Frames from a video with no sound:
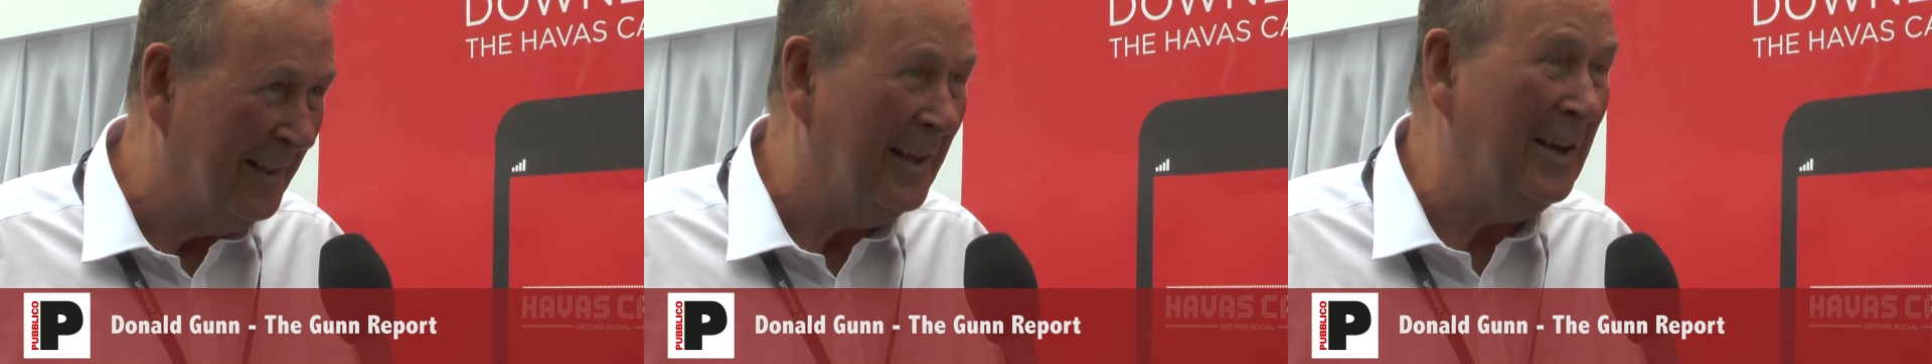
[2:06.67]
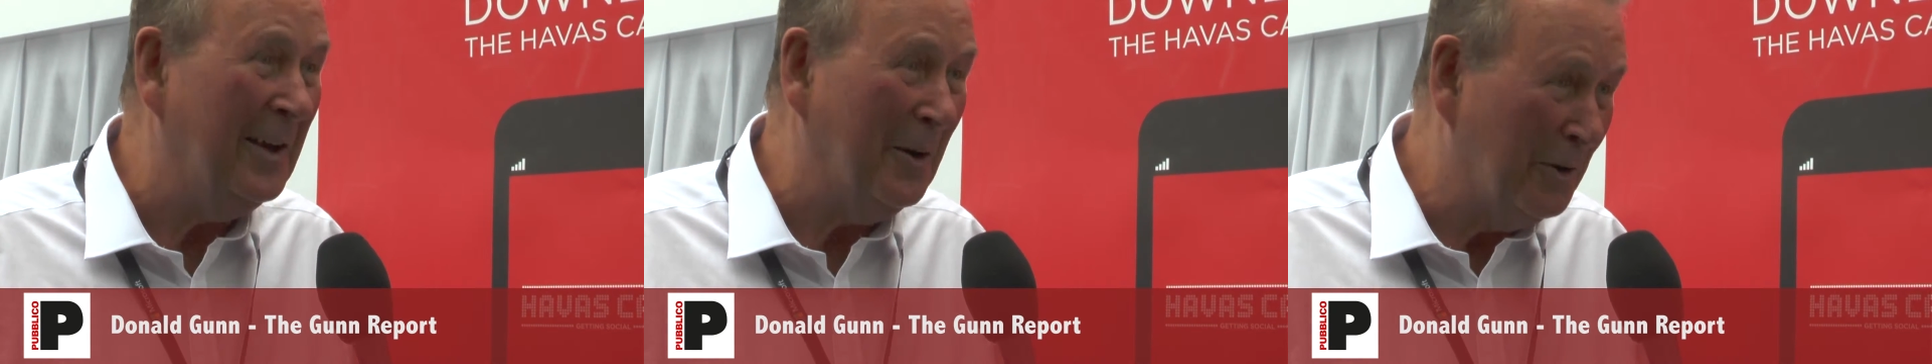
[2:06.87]

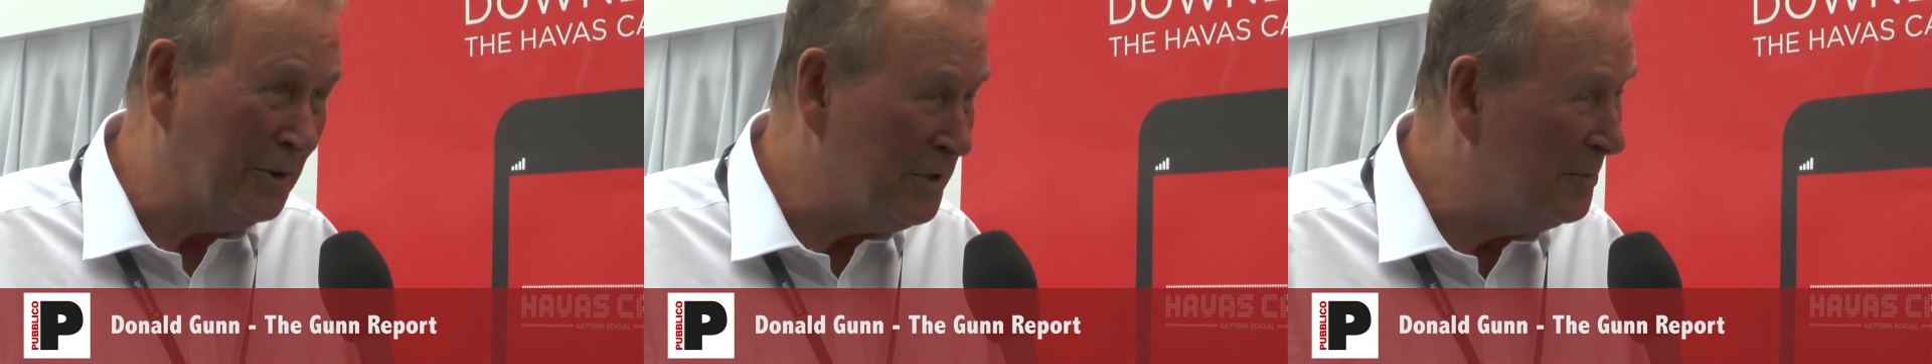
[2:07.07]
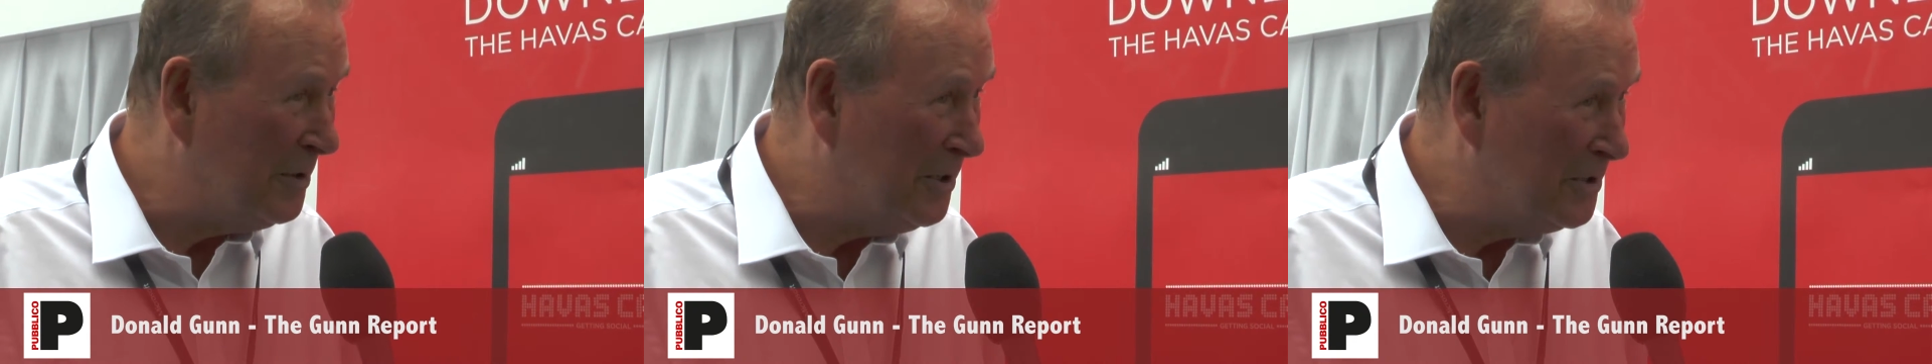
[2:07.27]

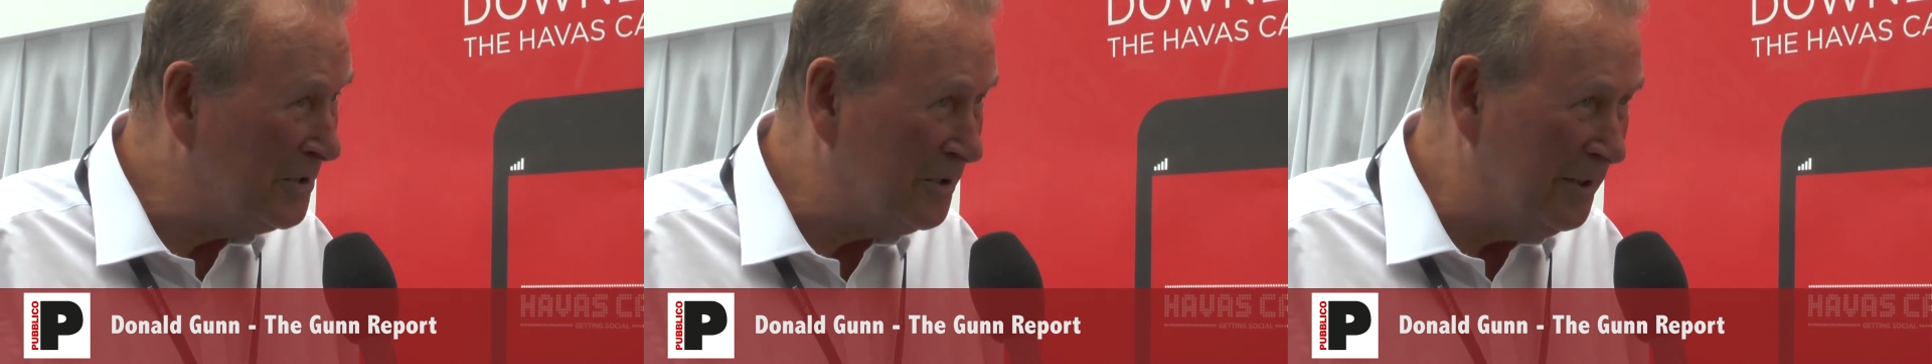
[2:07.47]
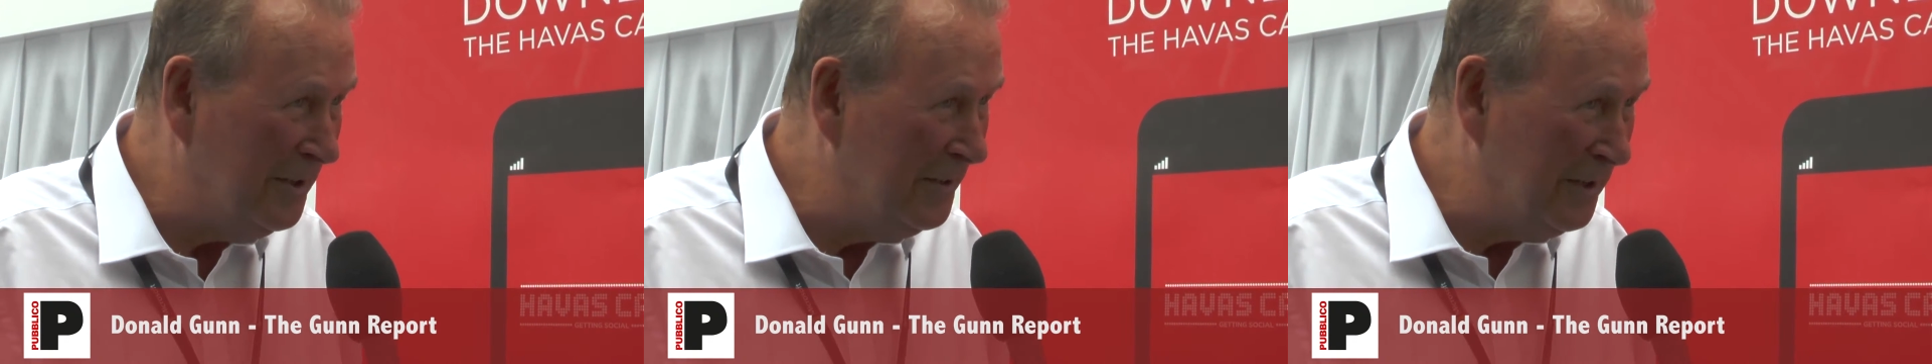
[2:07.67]
Also
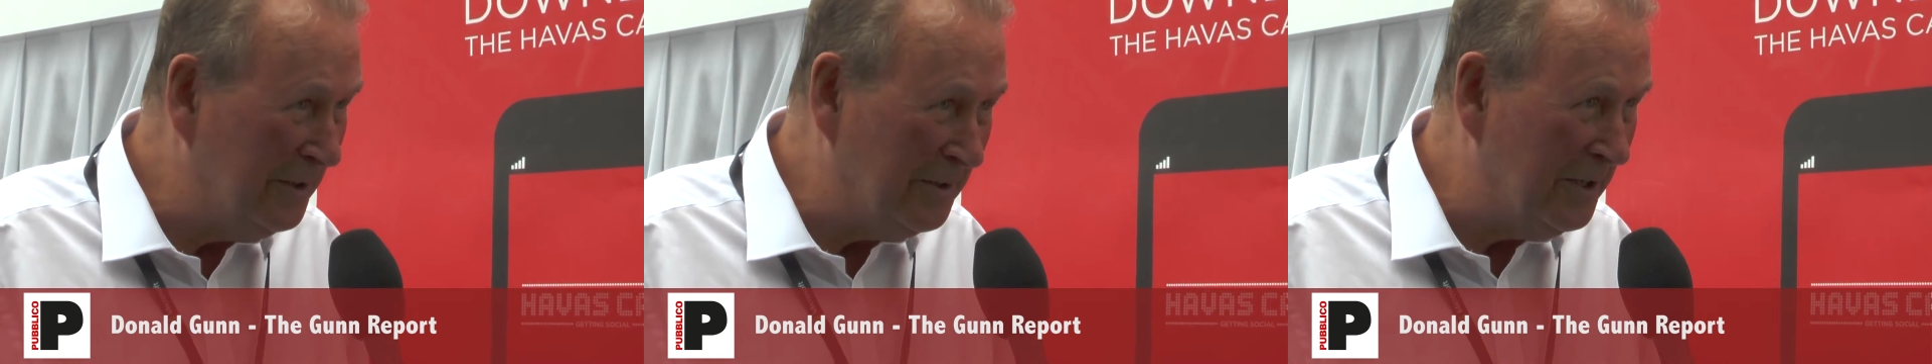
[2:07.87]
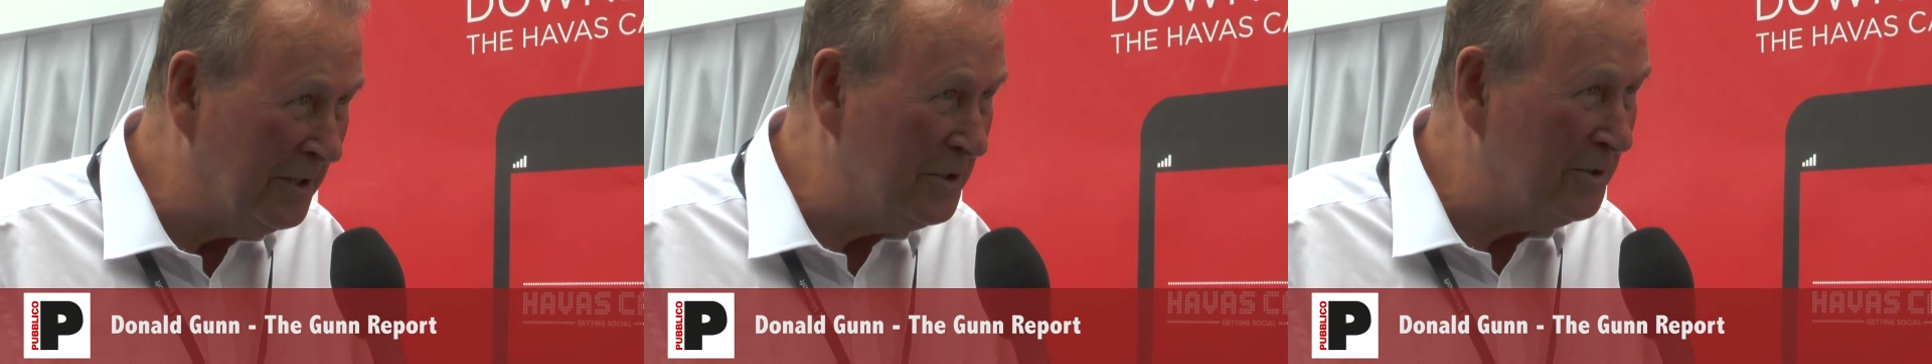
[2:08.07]
because in the
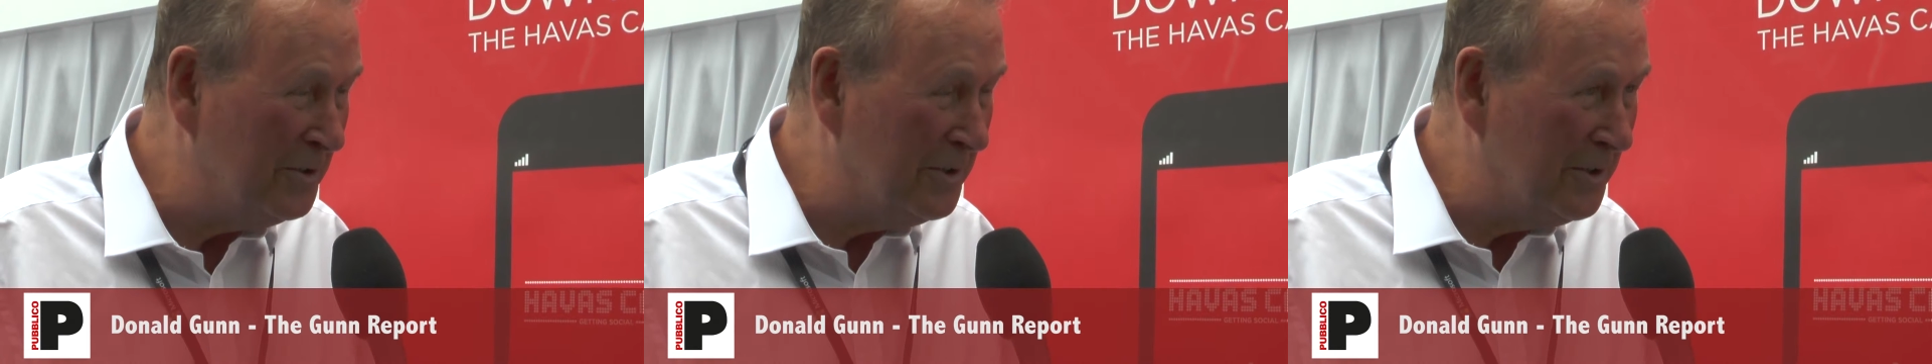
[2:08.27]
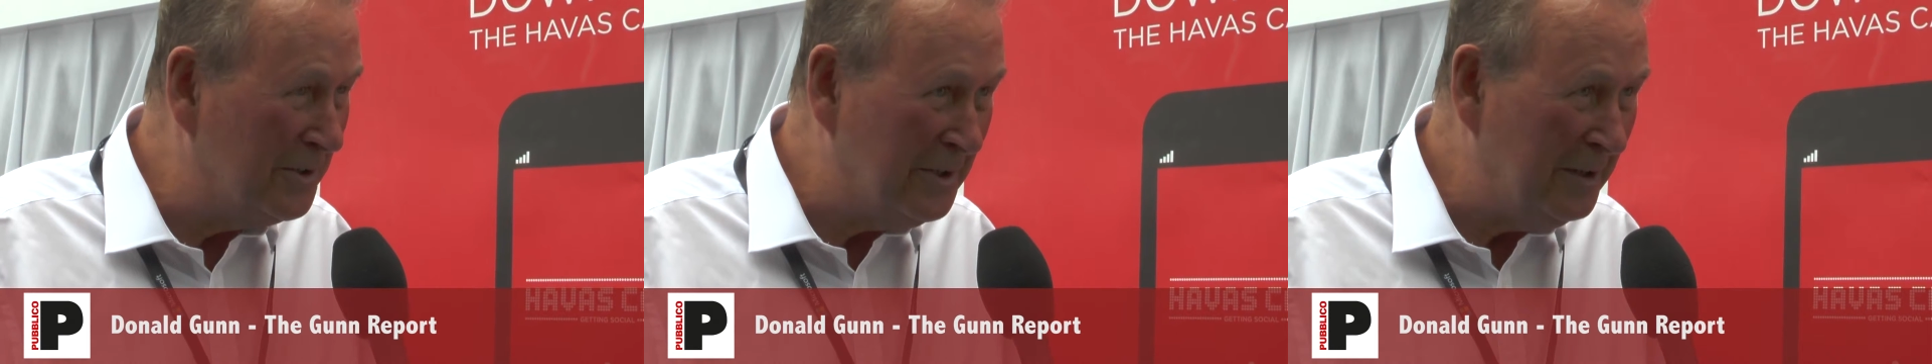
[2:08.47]
old days you
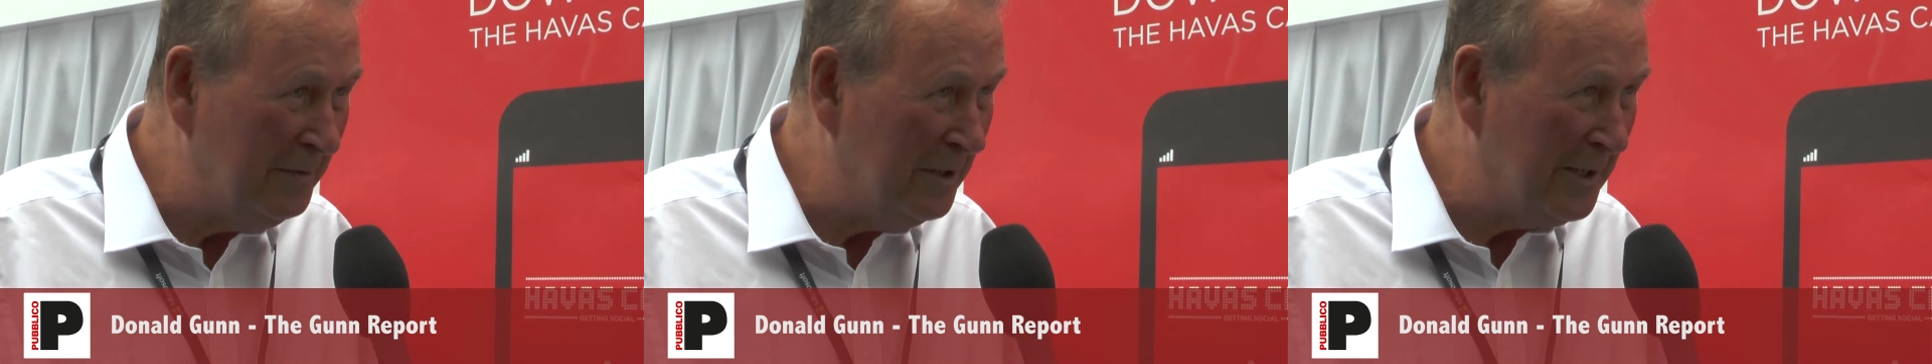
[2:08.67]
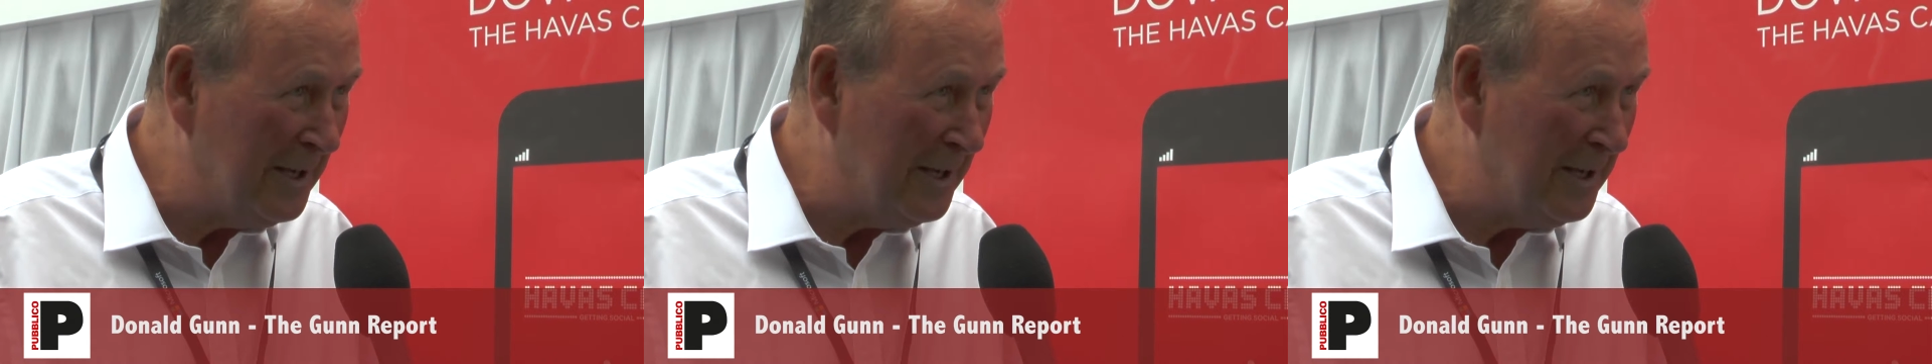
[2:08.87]
did a TV